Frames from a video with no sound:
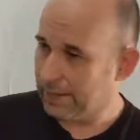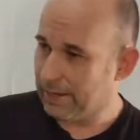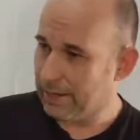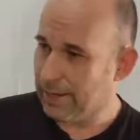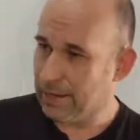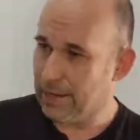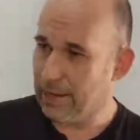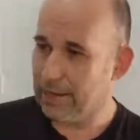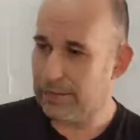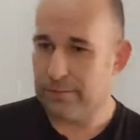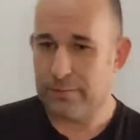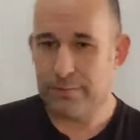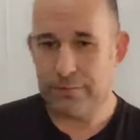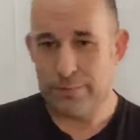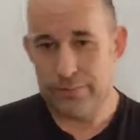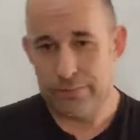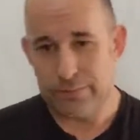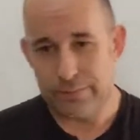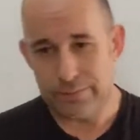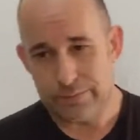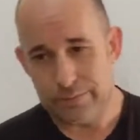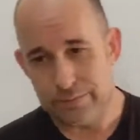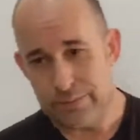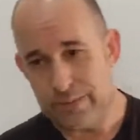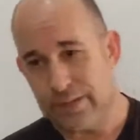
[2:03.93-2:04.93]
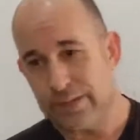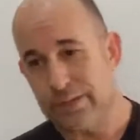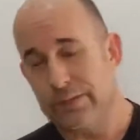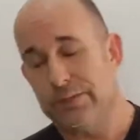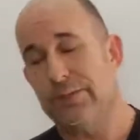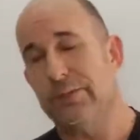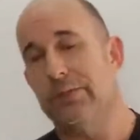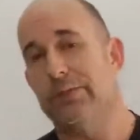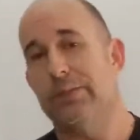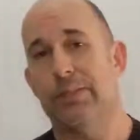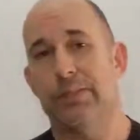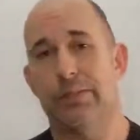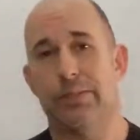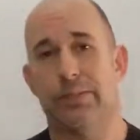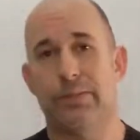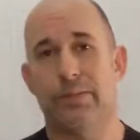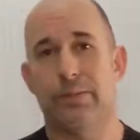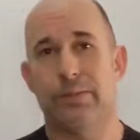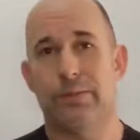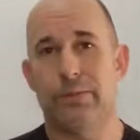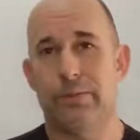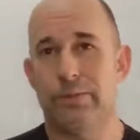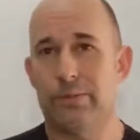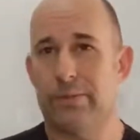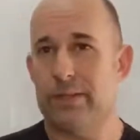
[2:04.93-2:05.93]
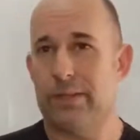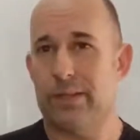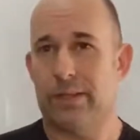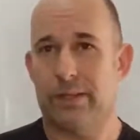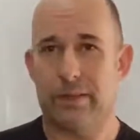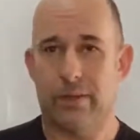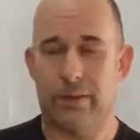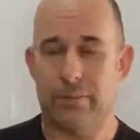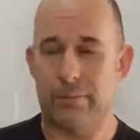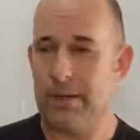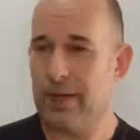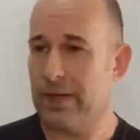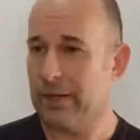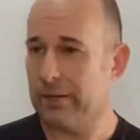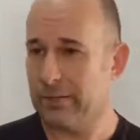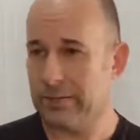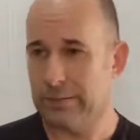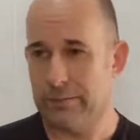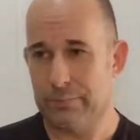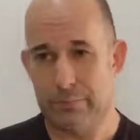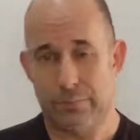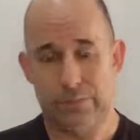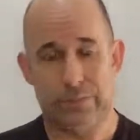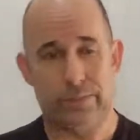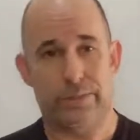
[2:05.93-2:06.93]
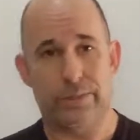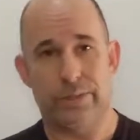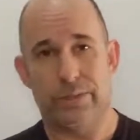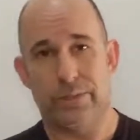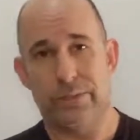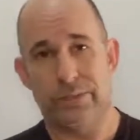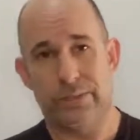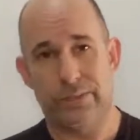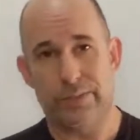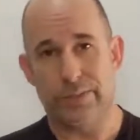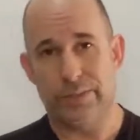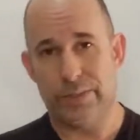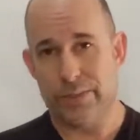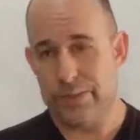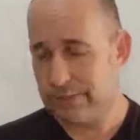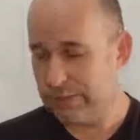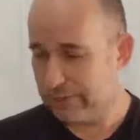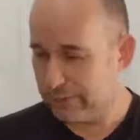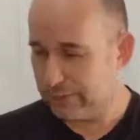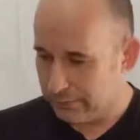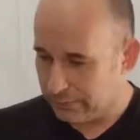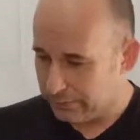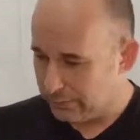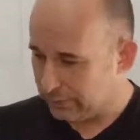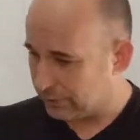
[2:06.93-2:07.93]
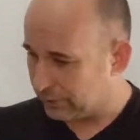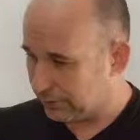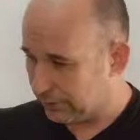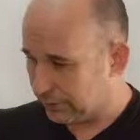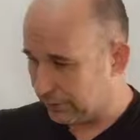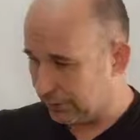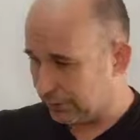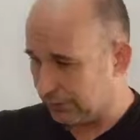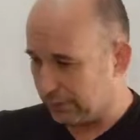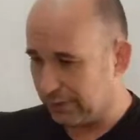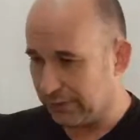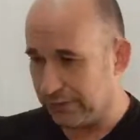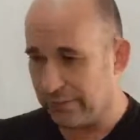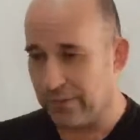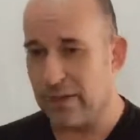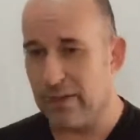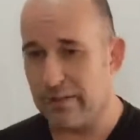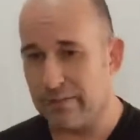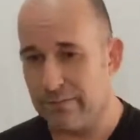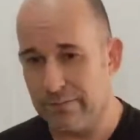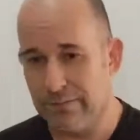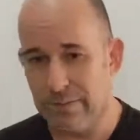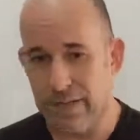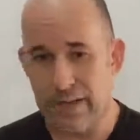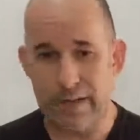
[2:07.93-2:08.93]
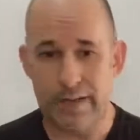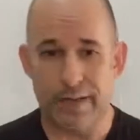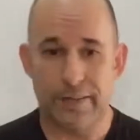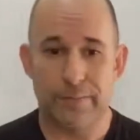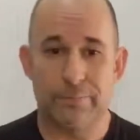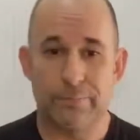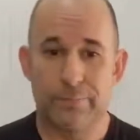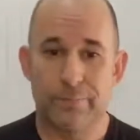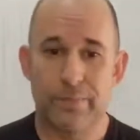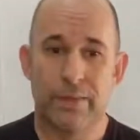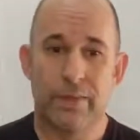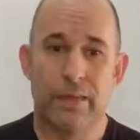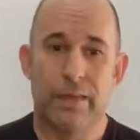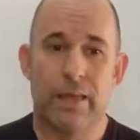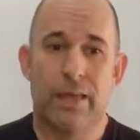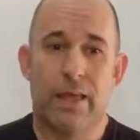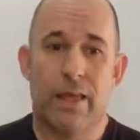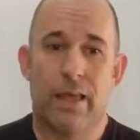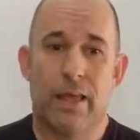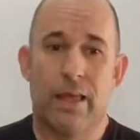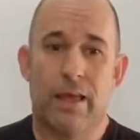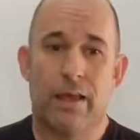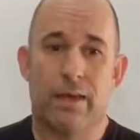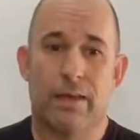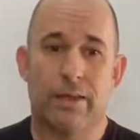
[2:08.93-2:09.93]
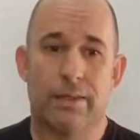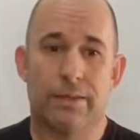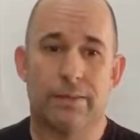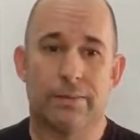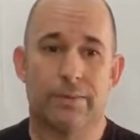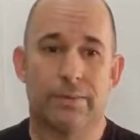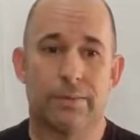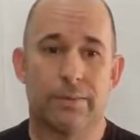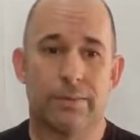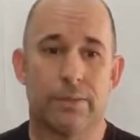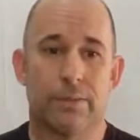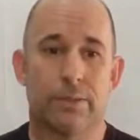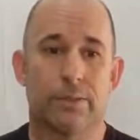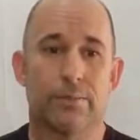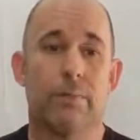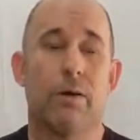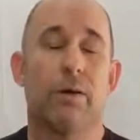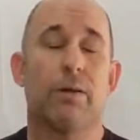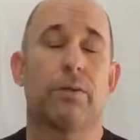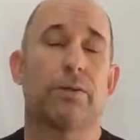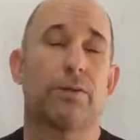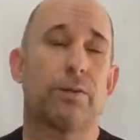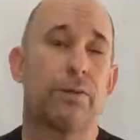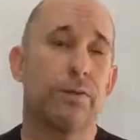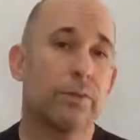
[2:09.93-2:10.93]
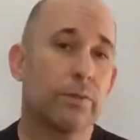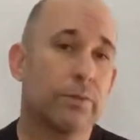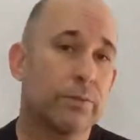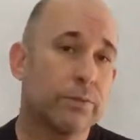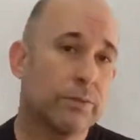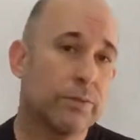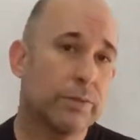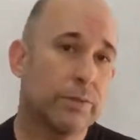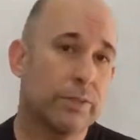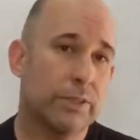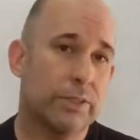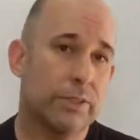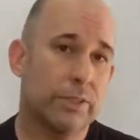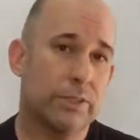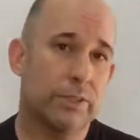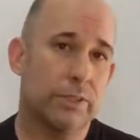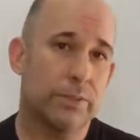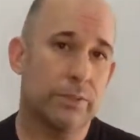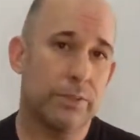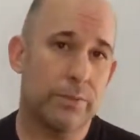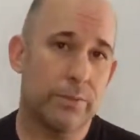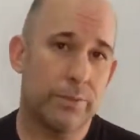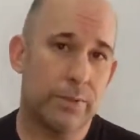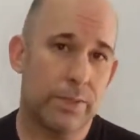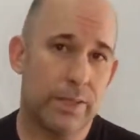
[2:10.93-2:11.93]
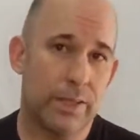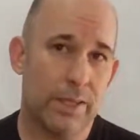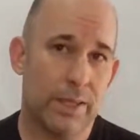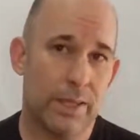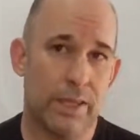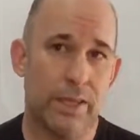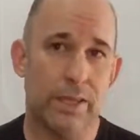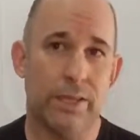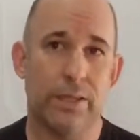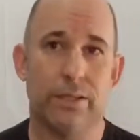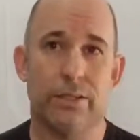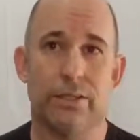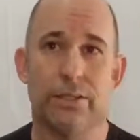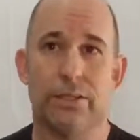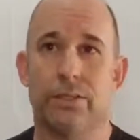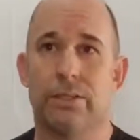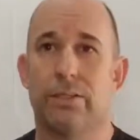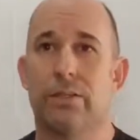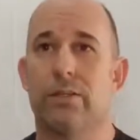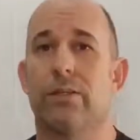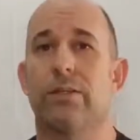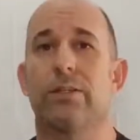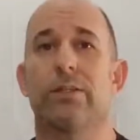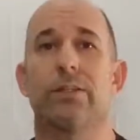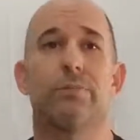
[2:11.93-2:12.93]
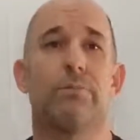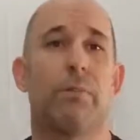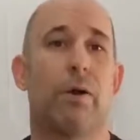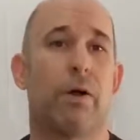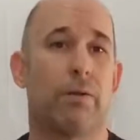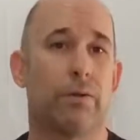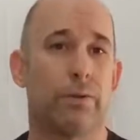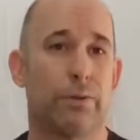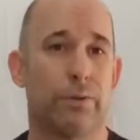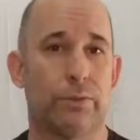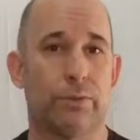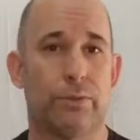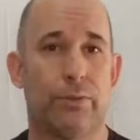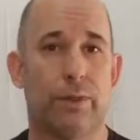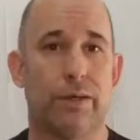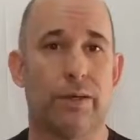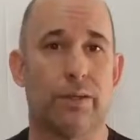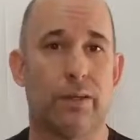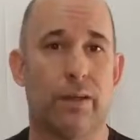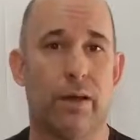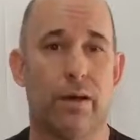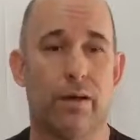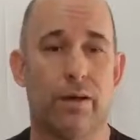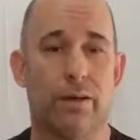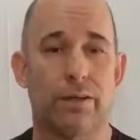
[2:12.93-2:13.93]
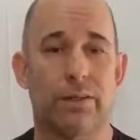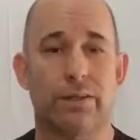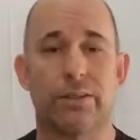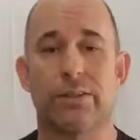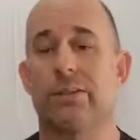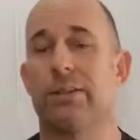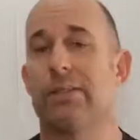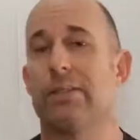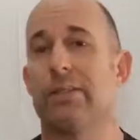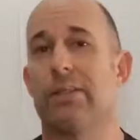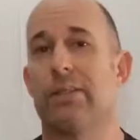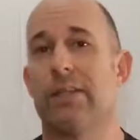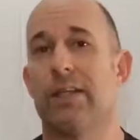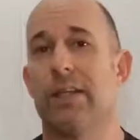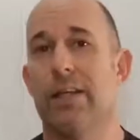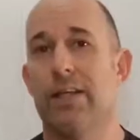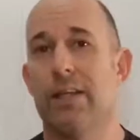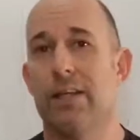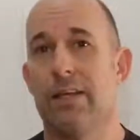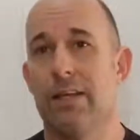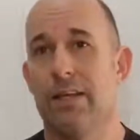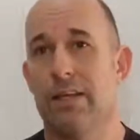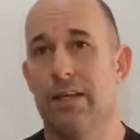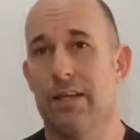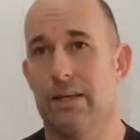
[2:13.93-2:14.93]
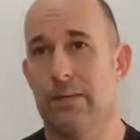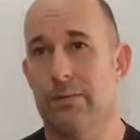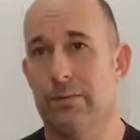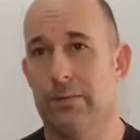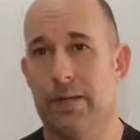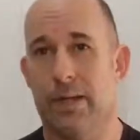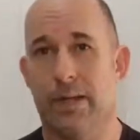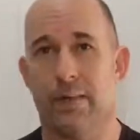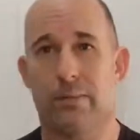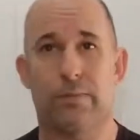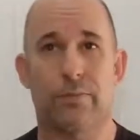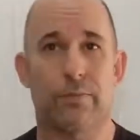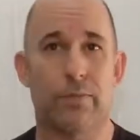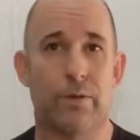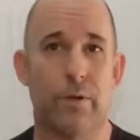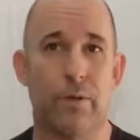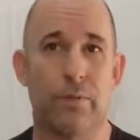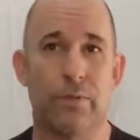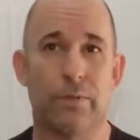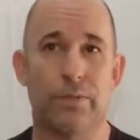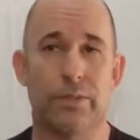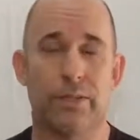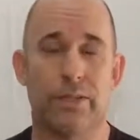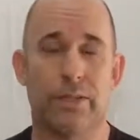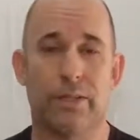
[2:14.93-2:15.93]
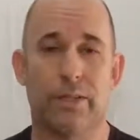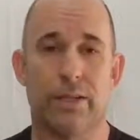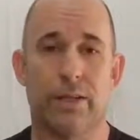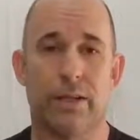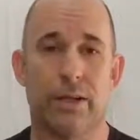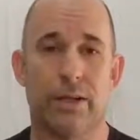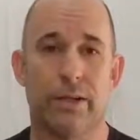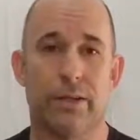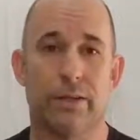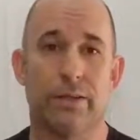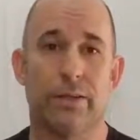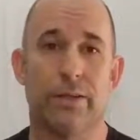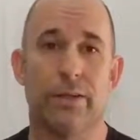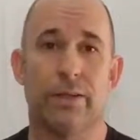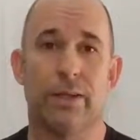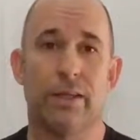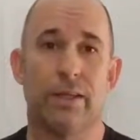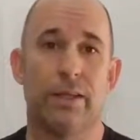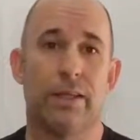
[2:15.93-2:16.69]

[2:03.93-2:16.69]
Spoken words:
And I know when you think jiu-jitsu, you think automatically Brazilian jiu-jitsu, just strictly ground fighting. Small circle jiu-jitsu is small joint locks. We got throws in there.